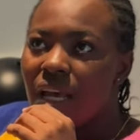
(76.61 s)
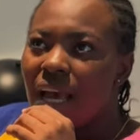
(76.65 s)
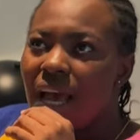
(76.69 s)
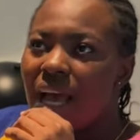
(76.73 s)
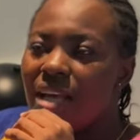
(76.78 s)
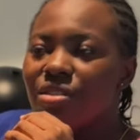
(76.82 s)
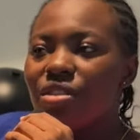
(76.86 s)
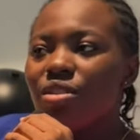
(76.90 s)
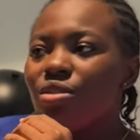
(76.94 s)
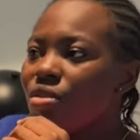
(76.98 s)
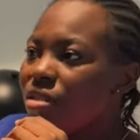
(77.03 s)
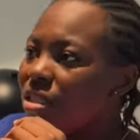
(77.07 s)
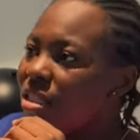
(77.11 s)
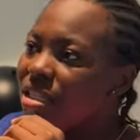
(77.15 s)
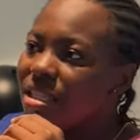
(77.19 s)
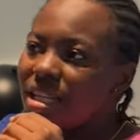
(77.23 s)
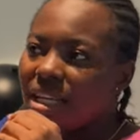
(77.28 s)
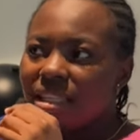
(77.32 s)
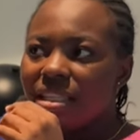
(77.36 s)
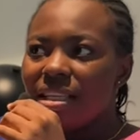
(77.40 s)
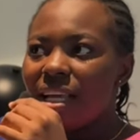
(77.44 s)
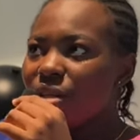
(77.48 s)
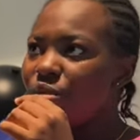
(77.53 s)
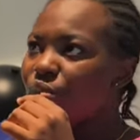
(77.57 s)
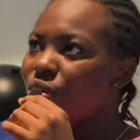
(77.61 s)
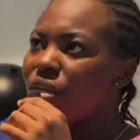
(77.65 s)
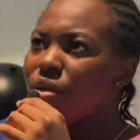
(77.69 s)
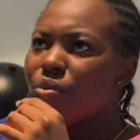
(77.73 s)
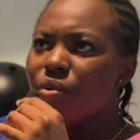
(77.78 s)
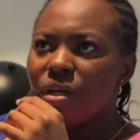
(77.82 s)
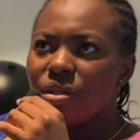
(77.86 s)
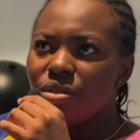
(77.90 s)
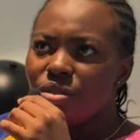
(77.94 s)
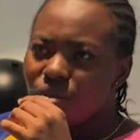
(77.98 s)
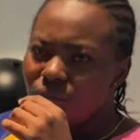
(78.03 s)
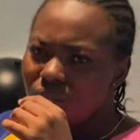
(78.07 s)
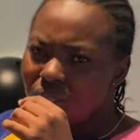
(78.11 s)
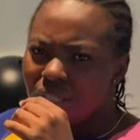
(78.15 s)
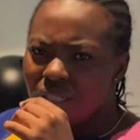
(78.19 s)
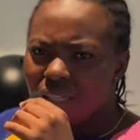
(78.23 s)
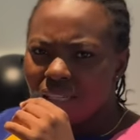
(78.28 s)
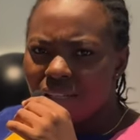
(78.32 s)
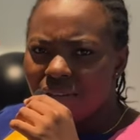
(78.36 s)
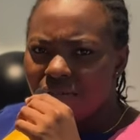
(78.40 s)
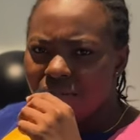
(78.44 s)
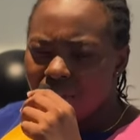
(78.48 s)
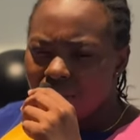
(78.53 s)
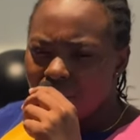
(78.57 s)
I just noticed that that's where they were choosing and
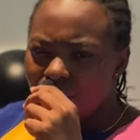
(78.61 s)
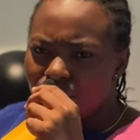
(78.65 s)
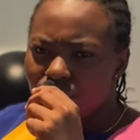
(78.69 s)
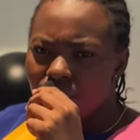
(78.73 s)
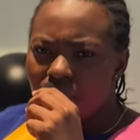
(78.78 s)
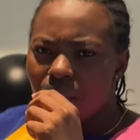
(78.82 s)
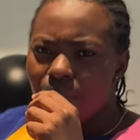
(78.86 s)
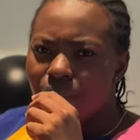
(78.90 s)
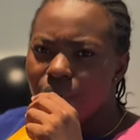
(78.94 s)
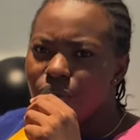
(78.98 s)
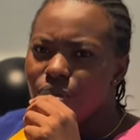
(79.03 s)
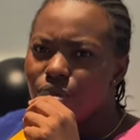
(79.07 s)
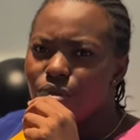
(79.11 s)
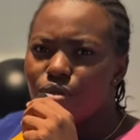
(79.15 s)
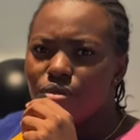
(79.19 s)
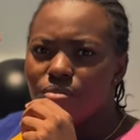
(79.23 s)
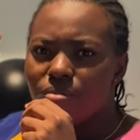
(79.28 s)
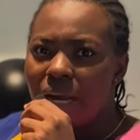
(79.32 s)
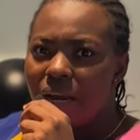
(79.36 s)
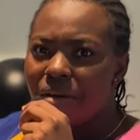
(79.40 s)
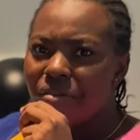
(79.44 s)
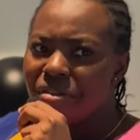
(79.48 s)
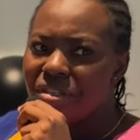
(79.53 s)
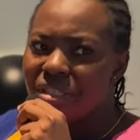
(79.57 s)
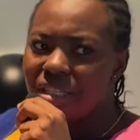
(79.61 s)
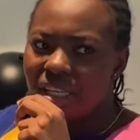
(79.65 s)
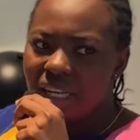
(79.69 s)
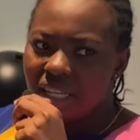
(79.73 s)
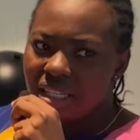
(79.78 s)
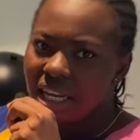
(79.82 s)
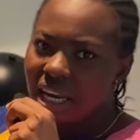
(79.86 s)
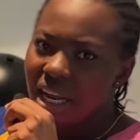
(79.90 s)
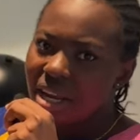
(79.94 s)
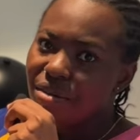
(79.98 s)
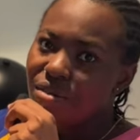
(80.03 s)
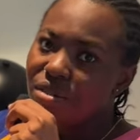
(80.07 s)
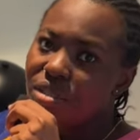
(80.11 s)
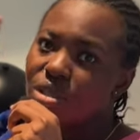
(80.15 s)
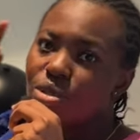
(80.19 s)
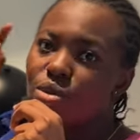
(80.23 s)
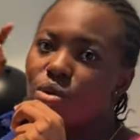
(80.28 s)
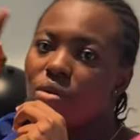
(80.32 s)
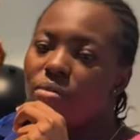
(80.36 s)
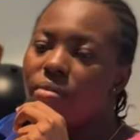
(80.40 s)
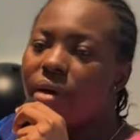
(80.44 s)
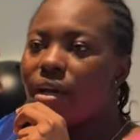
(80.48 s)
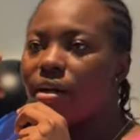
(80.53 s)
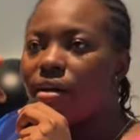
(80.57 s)
everything. So I went to do my research and I noticed,
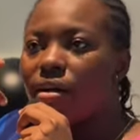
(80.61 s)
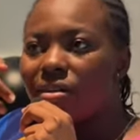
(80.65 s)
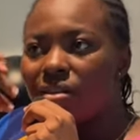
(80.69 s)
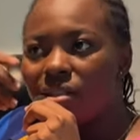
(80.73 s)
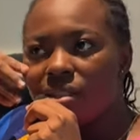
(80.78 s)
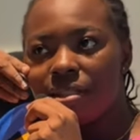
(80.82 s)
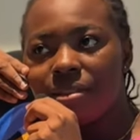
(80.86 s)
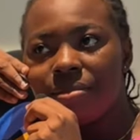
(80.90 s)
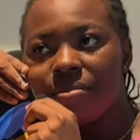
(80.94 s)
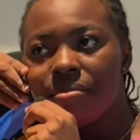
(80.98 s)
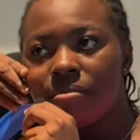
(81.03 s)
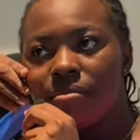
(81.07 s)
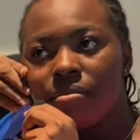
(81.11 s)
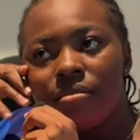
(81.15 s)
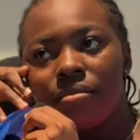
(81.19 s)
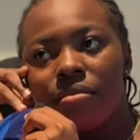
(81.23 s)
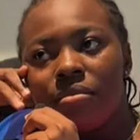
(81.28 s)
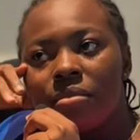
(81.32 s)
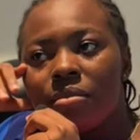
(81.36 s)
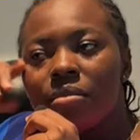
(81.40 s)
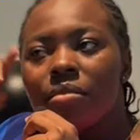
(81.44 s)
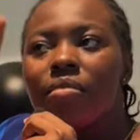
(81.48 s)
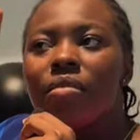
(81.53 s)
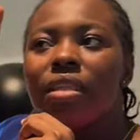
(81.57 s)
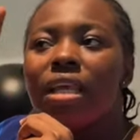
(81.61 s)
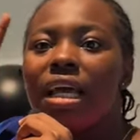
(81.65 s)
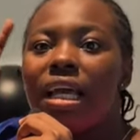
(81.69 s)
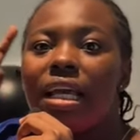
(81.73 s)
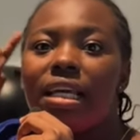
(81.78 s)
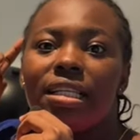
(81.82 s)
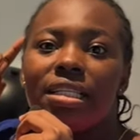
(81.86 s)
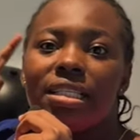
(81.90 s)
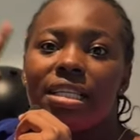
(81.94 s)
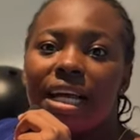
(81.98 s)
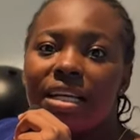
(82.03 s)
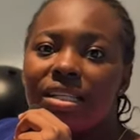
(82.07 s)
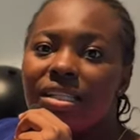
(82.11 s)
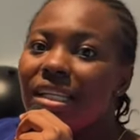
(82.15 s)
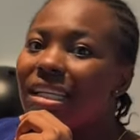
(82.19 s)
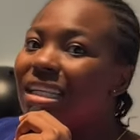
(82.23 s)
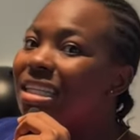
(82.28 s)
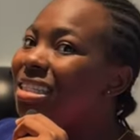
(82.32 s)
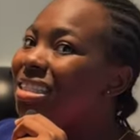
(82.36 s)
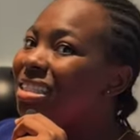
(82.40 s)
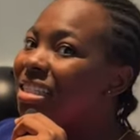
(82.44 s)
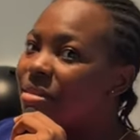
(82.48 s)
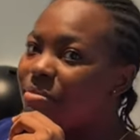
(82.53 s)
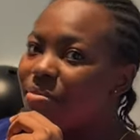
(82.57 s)
oh my God, it is actually
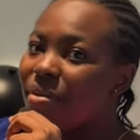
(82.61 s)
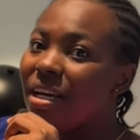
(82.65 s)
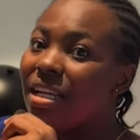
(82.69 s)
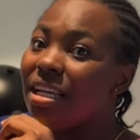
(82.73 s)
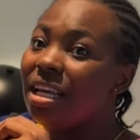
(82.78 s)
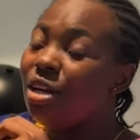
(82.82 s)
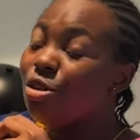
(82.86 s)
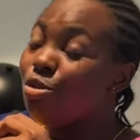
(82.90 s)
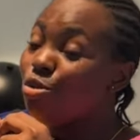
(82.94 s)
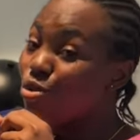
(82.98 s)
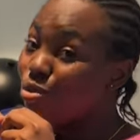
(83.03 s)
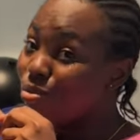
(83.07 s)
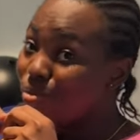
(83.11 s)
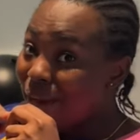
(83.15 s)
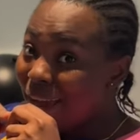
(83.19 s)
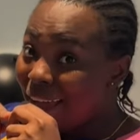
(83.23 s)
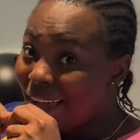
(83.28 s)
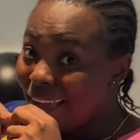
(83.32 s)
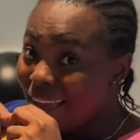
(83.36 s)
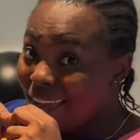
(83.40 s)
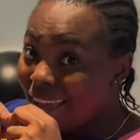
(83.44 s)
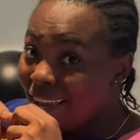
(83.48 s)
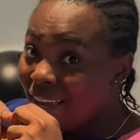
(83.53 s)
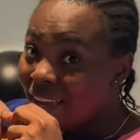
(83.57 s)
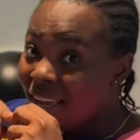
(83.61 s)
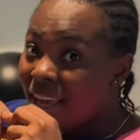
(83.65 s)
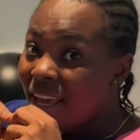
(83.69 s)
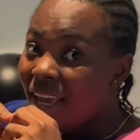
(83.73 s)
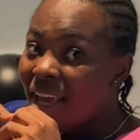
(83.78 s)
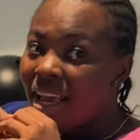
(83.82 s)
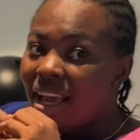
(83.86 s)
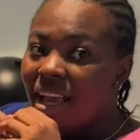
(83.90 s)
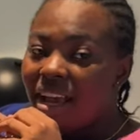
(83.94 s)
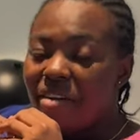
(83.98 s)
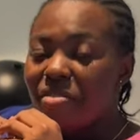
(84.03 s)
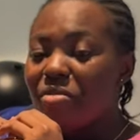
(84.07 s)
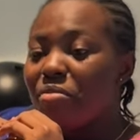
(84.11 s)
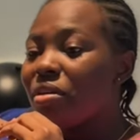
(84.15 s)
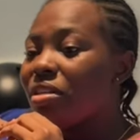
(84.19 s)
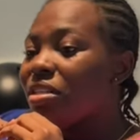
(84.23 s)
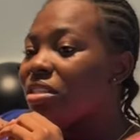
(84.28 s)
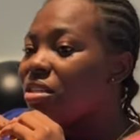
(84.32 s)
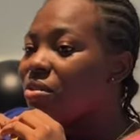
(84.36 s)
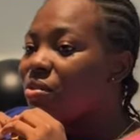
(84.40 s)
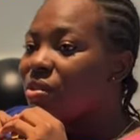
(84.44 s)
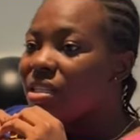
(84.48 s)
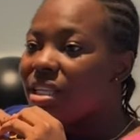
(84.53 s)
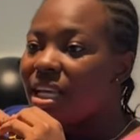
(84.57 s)
cheaper than Dubai. Everybody's
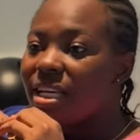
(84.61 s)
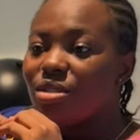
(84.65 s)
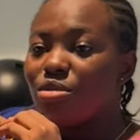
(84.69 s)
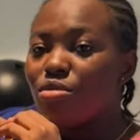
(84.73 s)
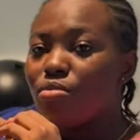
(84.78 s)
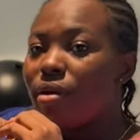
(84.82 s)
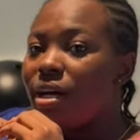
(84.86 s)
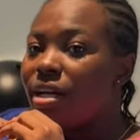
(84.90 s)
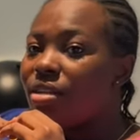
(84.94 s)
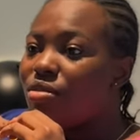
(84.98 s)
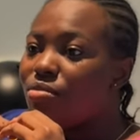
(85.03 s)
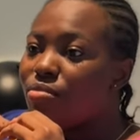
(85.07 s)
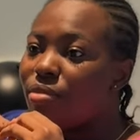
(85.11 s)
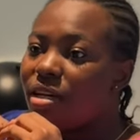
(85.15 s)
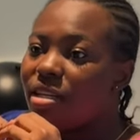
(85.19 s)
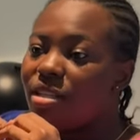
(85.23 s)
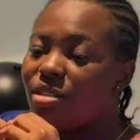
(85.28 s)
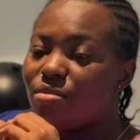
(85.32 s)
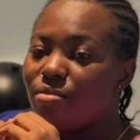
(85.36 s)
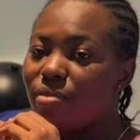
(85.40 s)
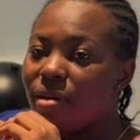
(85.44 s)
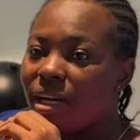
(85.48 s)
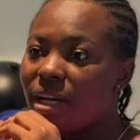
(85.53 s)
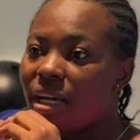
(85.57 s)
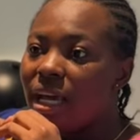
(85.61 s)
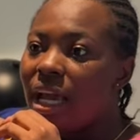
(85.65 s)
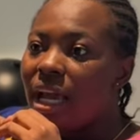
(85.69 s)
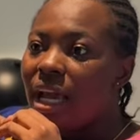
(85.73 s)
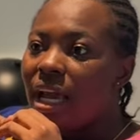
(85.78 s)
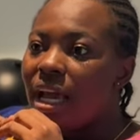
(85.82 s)
always like Dubai, Dubai, Dubai.